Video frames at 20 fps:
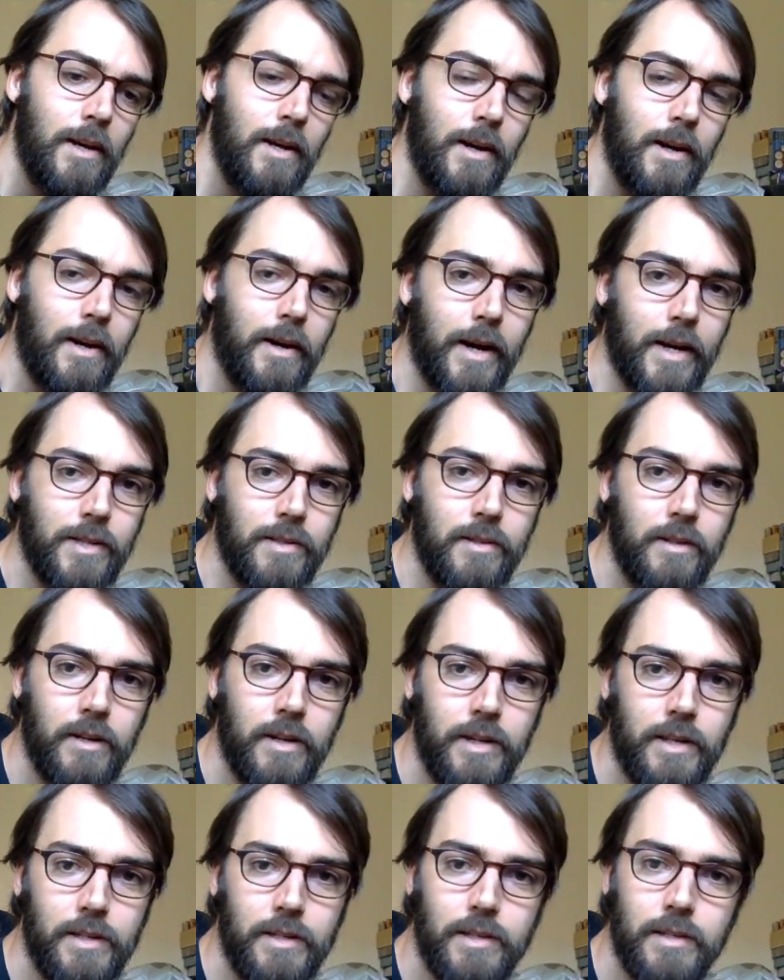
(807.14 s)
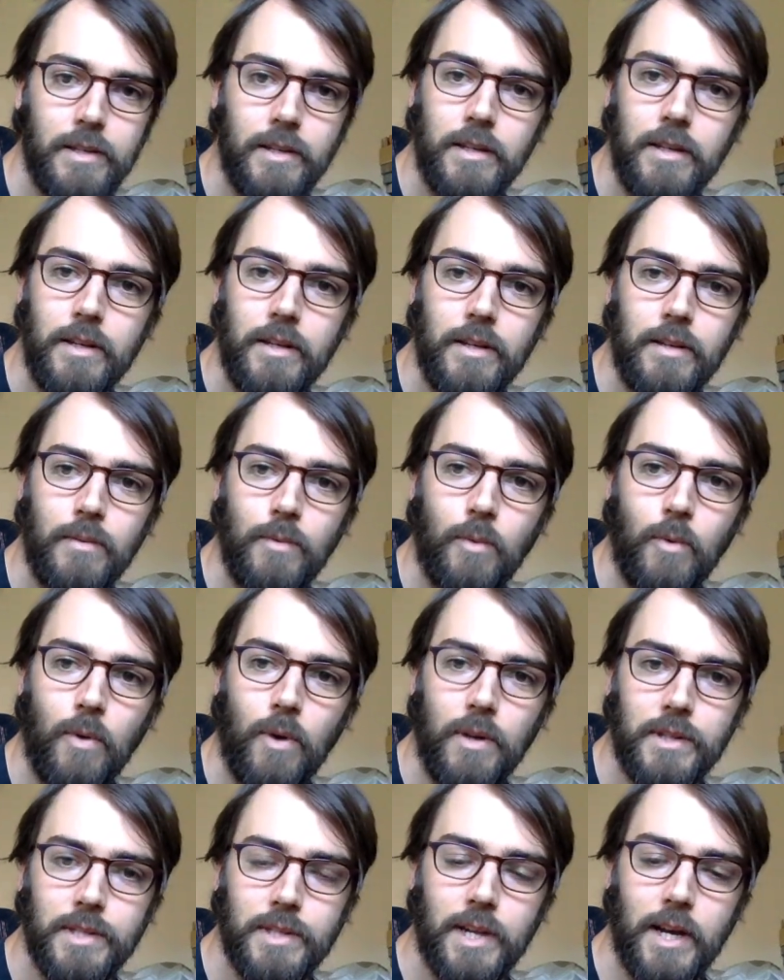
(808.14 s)
All right, so here it is in
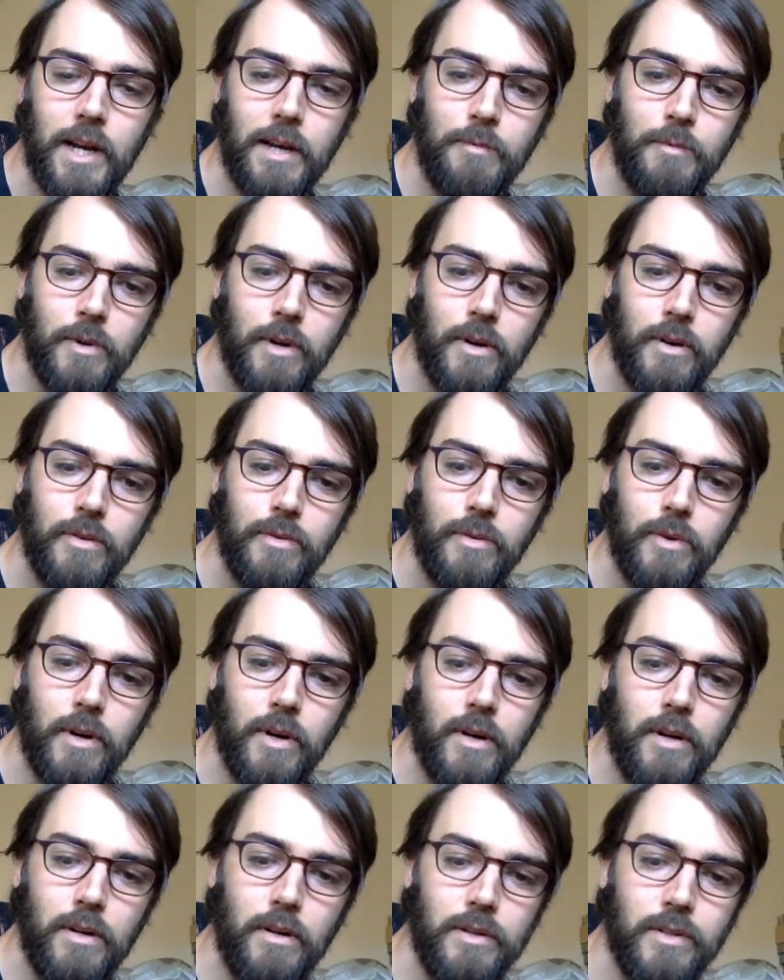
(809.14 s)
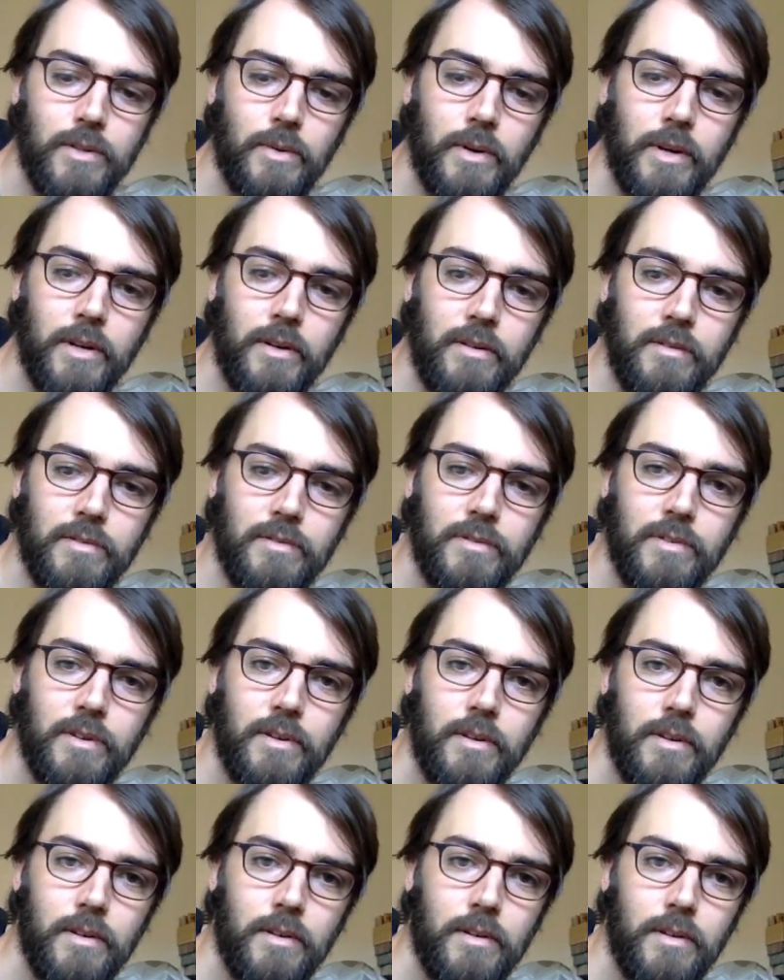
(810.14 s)
waltz time. We'll go through all 12
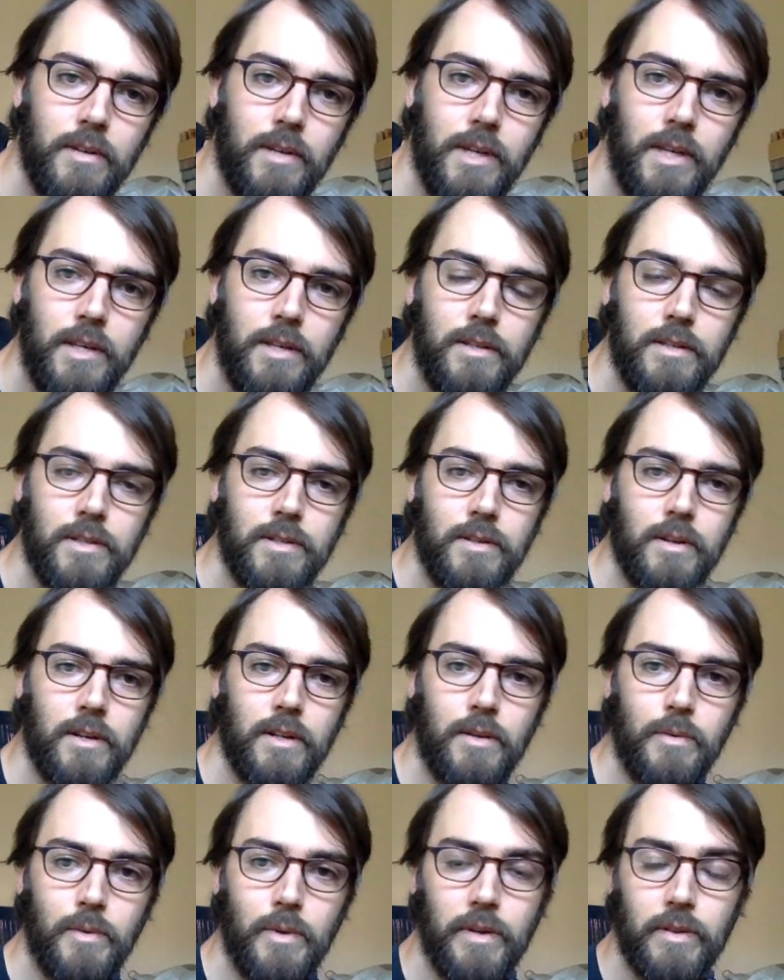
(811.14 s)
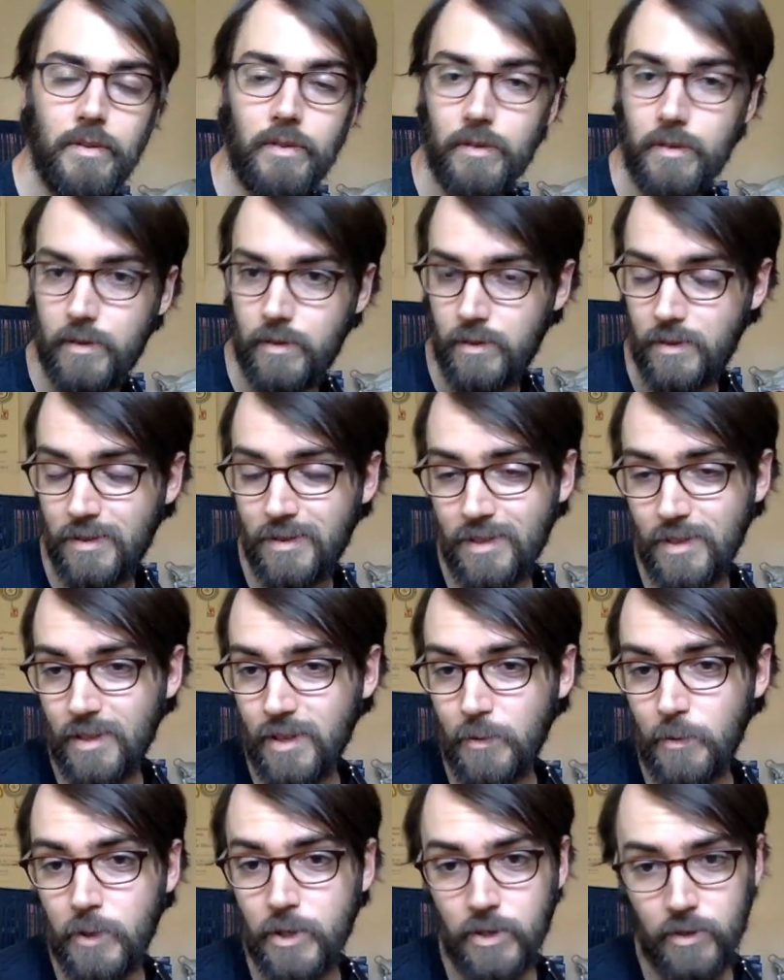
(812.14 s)
keys, starting with
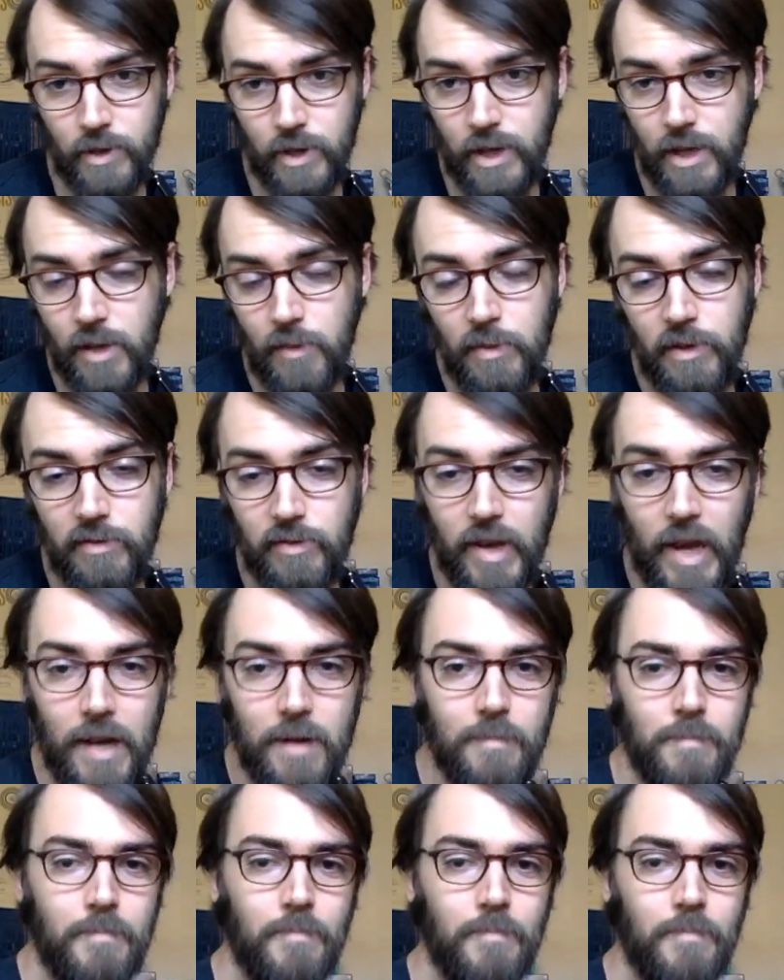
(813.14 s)
the original key, B flat.